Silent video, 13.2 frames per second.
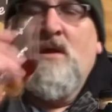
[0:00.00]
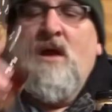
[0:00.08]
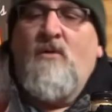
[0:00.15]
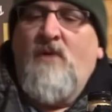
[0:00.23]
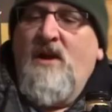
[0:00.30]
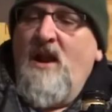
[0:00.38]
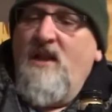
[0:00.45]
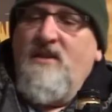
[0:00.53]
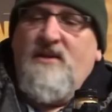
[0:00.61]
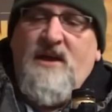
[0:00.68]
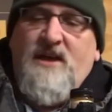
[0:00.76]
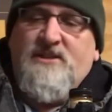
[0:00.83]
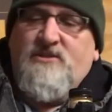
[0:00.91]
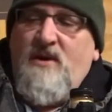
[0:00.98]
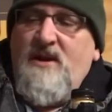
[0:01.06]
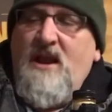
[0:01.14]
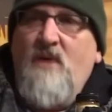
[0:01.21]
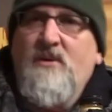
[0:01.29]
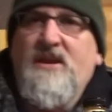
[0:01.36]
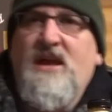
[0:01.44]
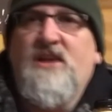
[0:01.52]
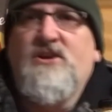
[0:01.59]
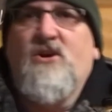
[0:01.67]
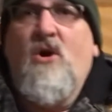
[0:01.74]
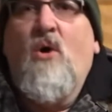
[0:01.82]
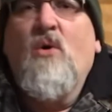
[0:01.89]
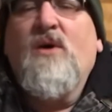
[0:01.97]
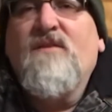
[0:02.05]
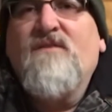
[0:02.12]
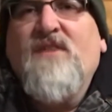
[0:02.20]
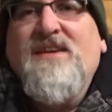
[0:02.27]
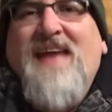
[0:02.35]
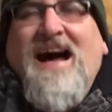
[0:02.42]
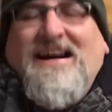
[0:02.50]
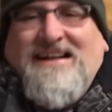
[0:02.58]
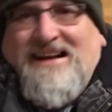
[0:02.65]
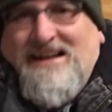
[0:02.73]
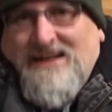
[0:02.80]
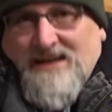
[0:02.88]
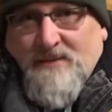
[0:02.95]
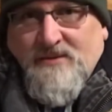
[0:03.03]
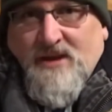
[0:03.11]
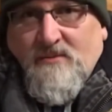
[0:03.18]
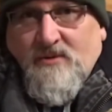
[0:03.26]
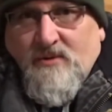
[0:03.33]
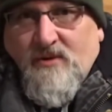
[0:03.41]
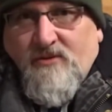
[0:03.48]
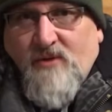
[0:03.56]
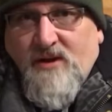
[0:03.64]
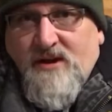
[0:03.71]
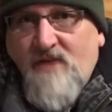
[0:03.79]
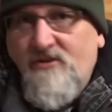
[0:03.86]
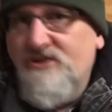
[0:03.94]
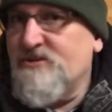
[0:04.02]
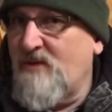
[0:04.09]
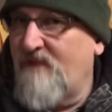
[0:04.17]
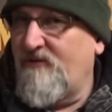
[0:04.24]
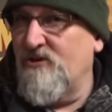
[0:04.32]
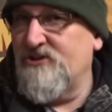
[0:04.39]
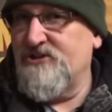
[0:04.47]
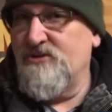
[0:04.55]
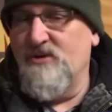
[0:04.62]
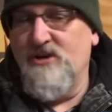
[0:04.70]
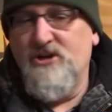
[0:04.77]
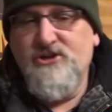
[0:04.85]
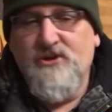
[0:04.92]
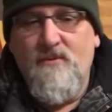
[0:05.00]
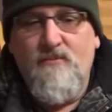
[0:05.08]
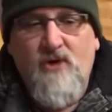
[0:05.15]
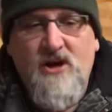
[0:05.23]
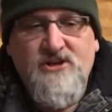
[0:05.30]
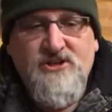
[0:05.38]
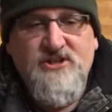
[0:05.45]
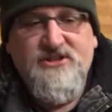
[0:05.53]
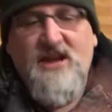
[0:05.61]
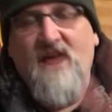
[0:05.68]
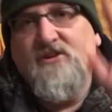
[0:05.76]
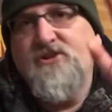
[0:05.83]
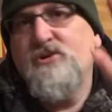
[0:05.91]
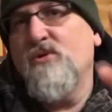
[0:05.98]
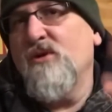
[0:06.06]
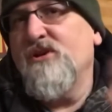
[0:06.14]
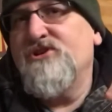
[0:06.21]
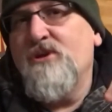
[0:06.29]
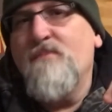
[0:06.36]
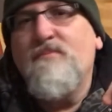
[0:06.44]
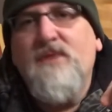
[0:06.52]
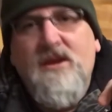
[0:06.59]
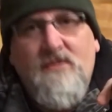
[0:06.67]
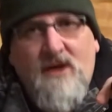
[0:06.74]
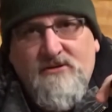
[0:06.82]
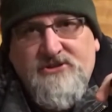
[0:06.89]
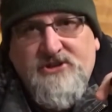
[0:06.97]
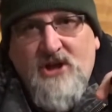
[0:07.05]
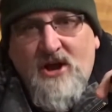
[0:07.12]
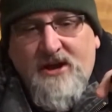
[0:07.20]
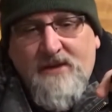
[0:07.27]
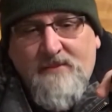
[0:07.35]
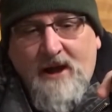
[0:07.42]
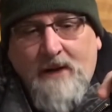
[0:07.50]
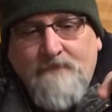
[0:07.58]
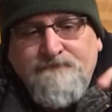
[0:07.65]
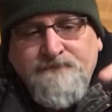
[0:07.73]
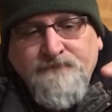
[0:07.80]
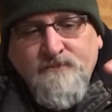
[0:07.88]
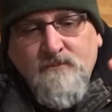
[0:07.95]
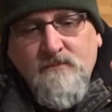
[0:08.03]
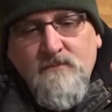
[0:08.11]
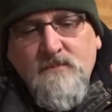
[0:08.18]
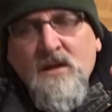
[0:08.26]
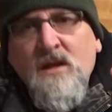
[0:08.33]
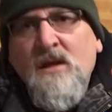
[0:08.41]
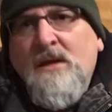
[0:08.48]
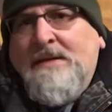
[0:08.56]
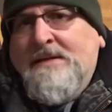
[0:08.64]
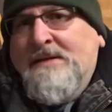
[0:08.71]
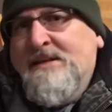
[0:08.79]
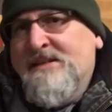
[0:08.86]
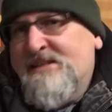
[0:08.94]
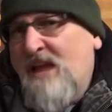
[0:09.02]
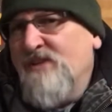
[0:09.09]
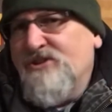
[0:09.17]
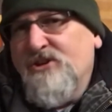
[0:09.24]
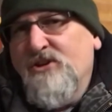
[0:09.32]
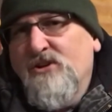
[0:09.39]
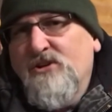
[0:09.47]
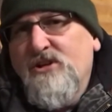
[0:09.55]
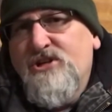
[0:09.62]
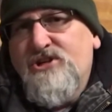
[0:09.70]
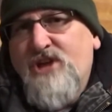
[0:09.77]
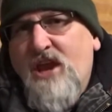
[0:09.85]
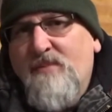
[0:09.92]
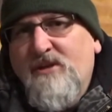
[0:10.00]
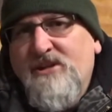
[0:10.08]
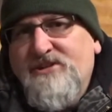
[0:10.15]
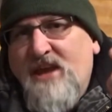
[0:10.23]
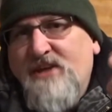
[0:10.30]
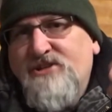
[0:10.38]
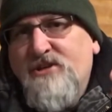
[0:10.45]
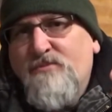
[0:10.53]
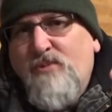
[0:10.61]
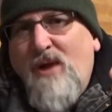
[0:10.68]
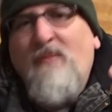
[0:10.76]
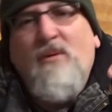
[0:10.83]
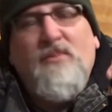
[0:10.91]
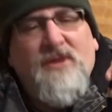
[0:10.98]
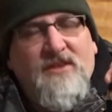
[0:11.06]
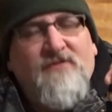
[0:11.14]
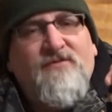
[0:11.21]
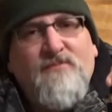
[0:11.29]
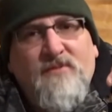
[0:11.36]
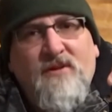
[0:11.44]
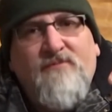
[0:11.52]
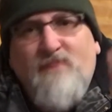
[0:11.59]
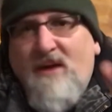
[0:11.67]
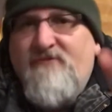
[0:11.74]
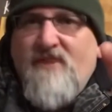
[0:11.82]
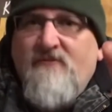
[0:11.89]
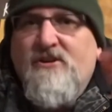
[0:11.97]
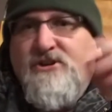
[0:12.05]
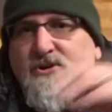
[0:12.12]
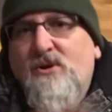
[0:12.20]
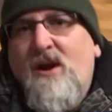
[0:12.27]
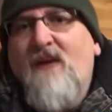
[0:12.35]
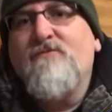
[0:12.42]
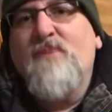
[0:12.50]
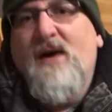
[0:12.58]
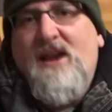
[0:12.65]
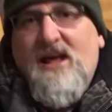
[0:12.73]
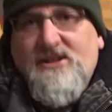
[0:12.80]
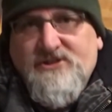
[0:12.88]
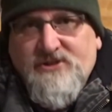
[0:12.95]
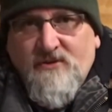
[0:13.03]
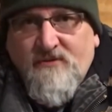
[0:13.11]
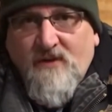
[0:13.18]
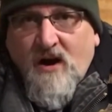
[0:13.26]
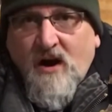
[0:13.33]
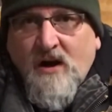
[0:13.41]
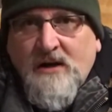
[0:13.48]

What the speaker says: Right out of the glass right now, we got your oak and vanilla I'm coming with right now. Those are my first two initial impressions. Now, the tour of Jim Beam I was talking about sounds a little cliche, but it's actually probably my favorite tour I've been on so far.